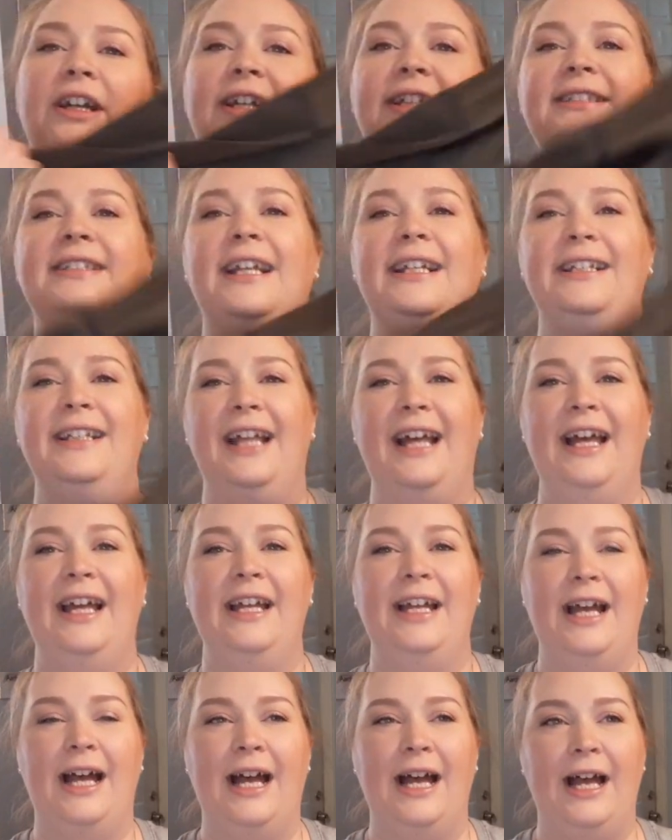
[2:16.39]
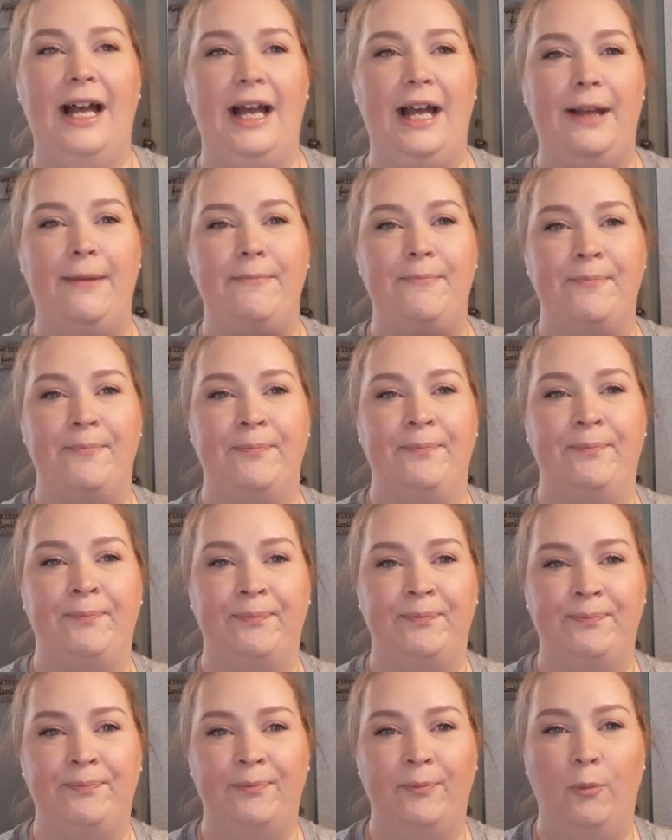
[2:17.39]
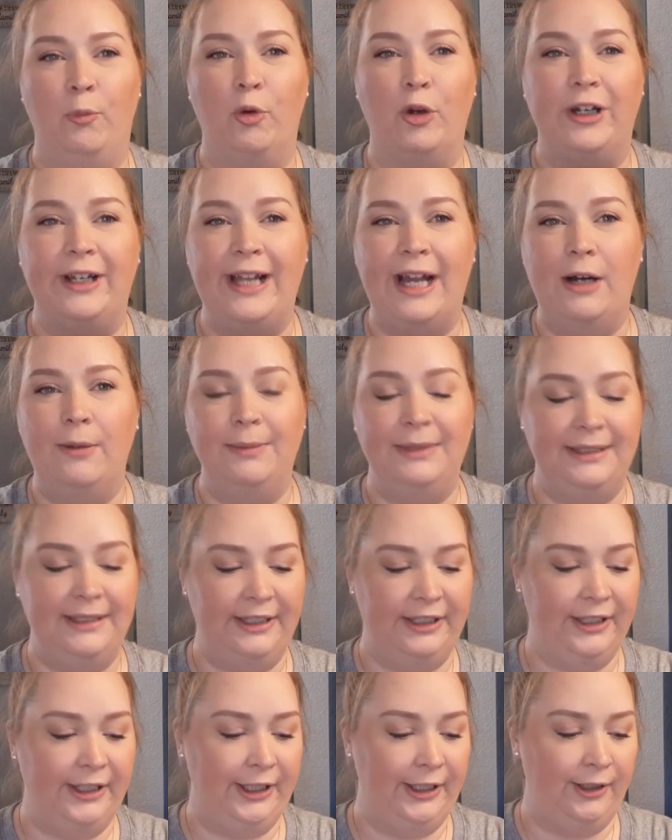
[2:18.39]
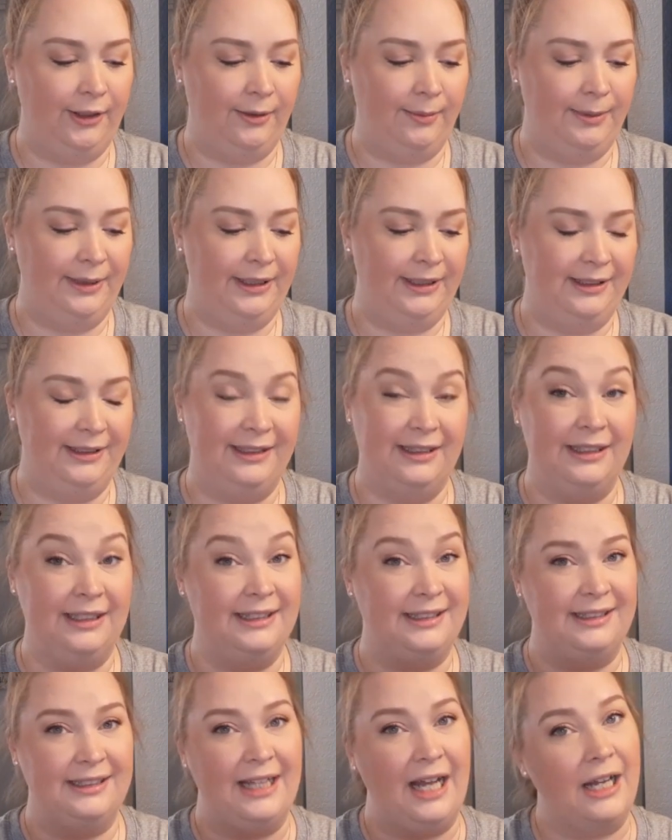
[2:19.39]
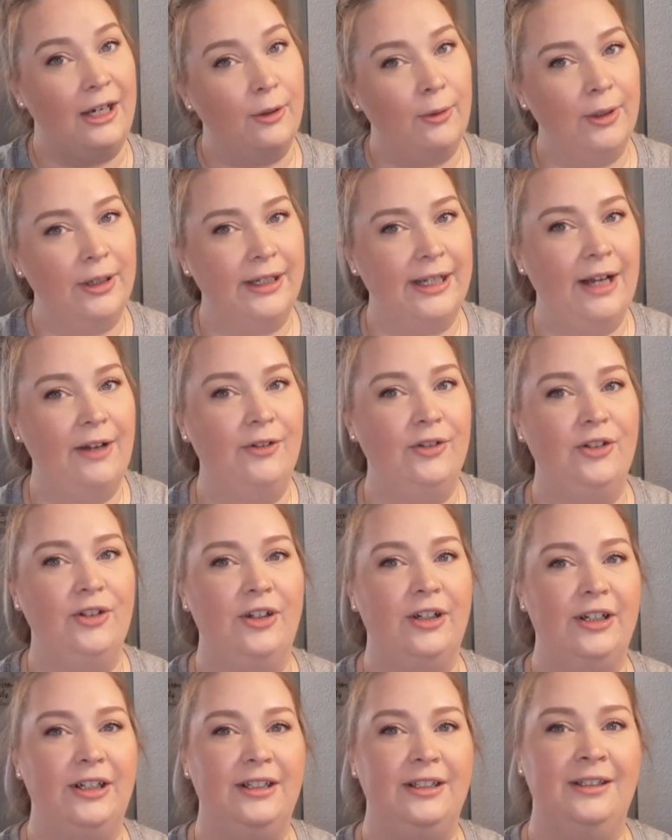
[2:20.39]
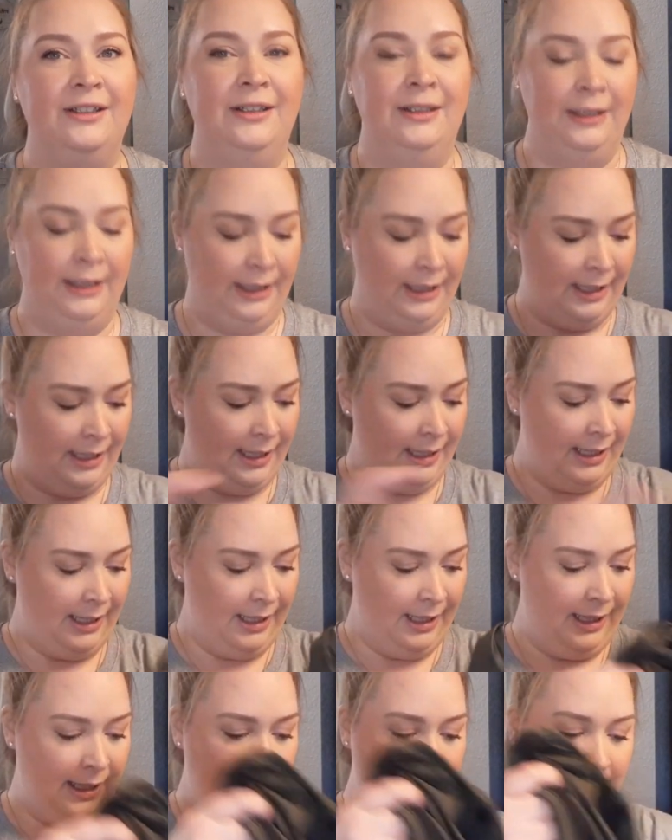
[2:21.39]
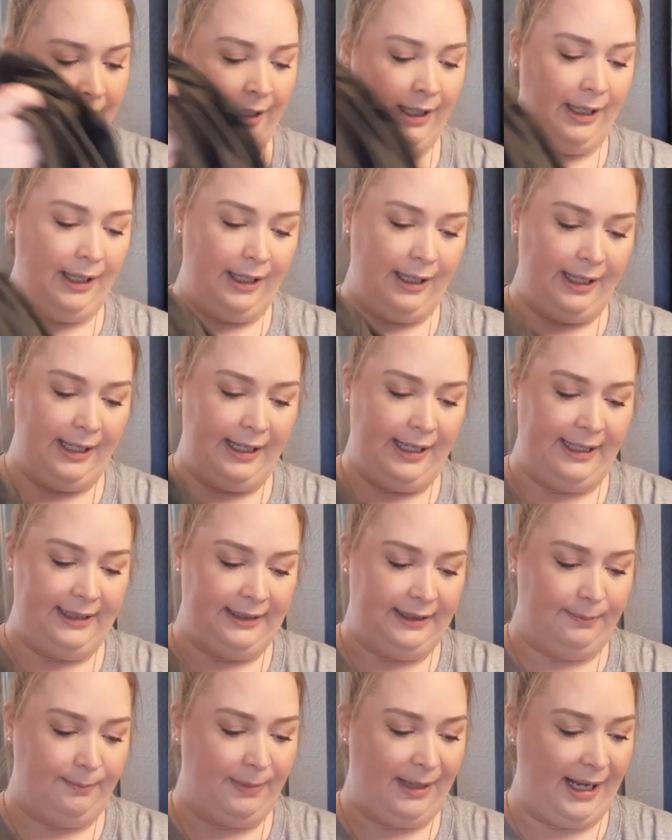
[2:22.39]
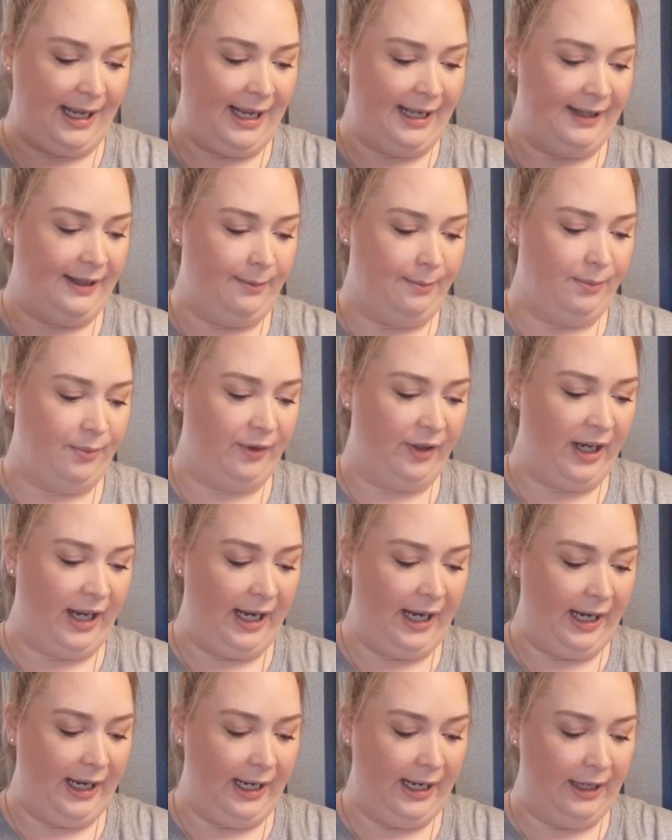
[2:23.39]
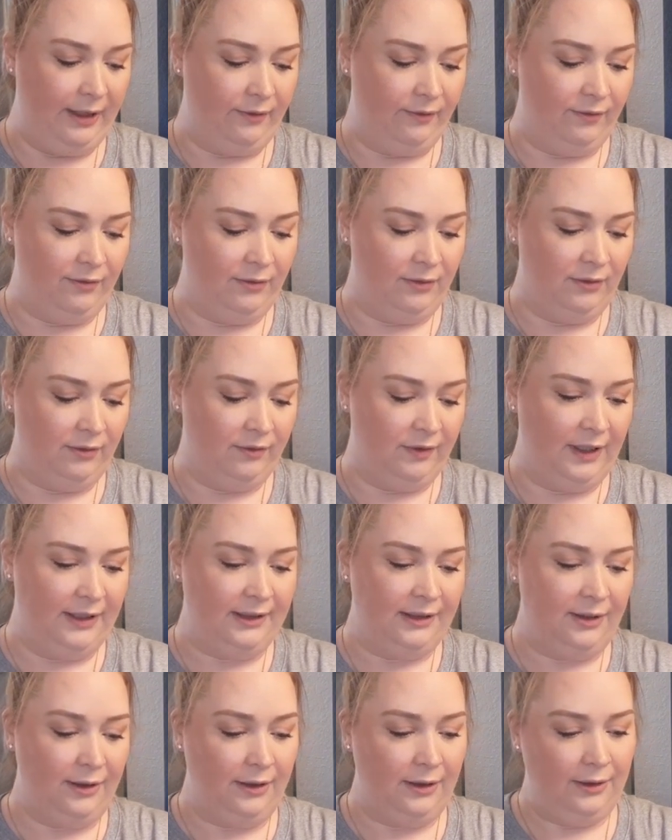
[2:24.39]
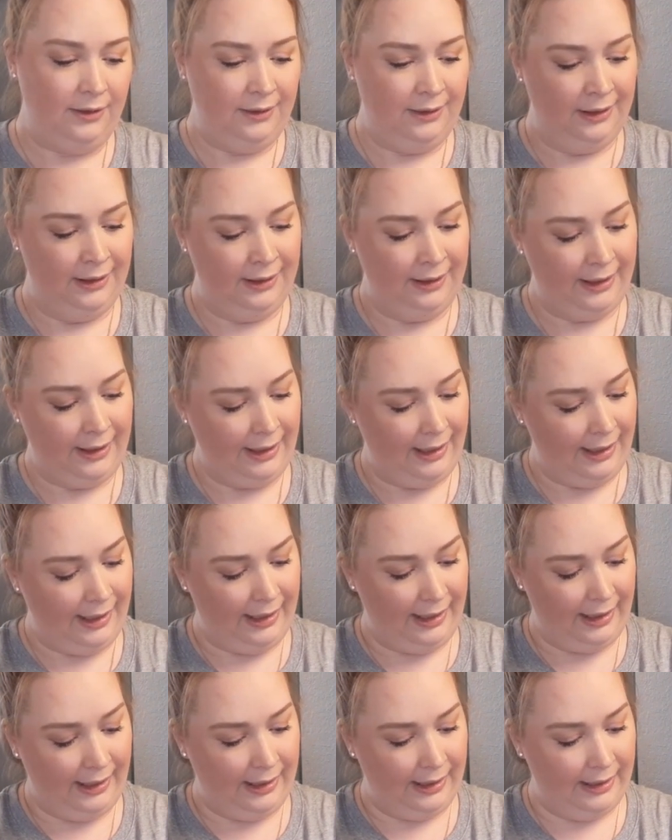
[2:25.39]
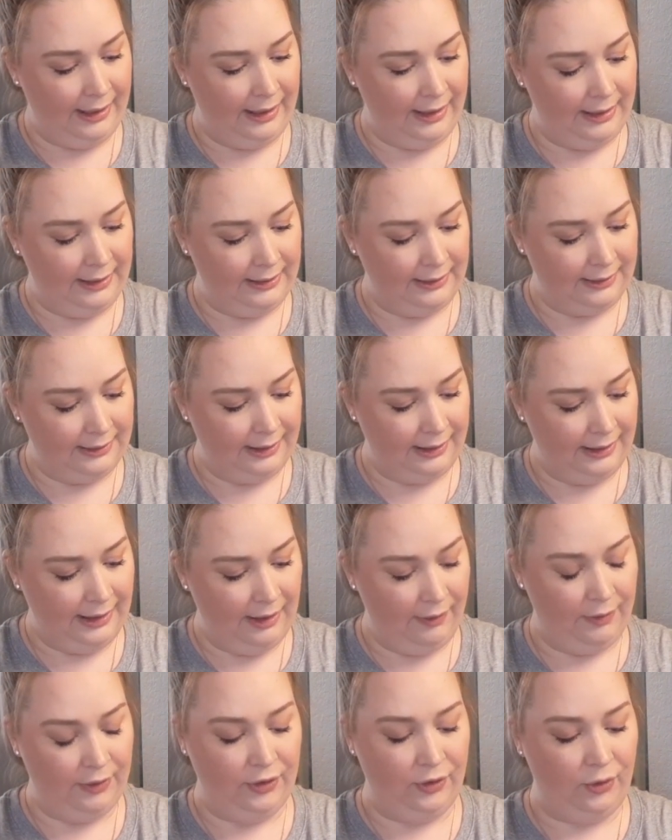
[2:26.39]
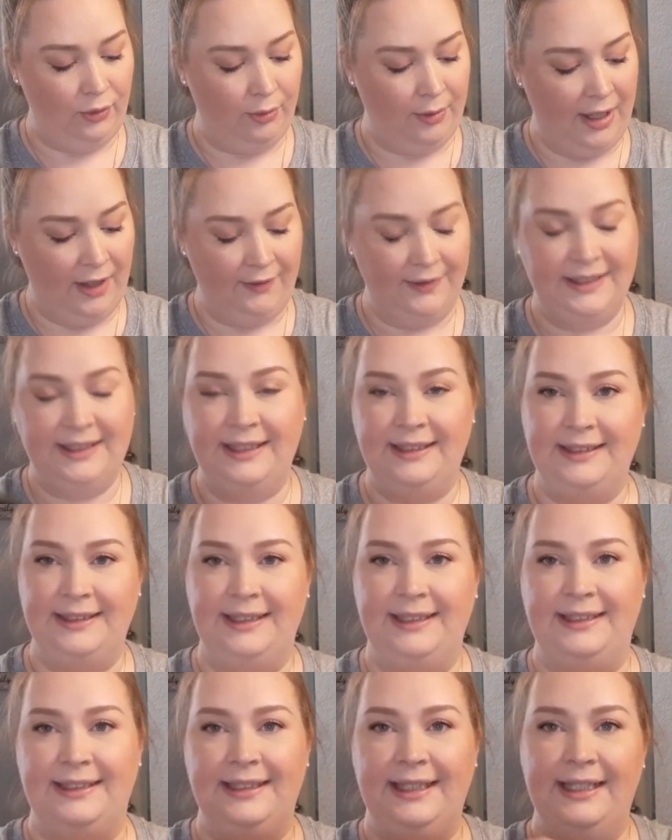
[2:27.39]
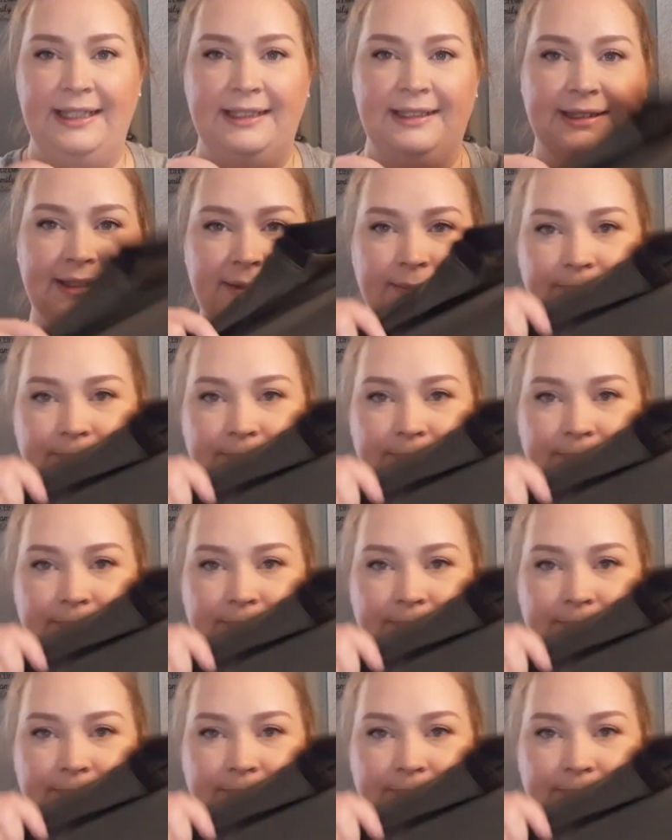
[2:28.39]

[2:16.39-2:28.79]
It's like that um, workout material, but it's not a workout shirt. It's by the brand Russell, and it was twelve sixty-six.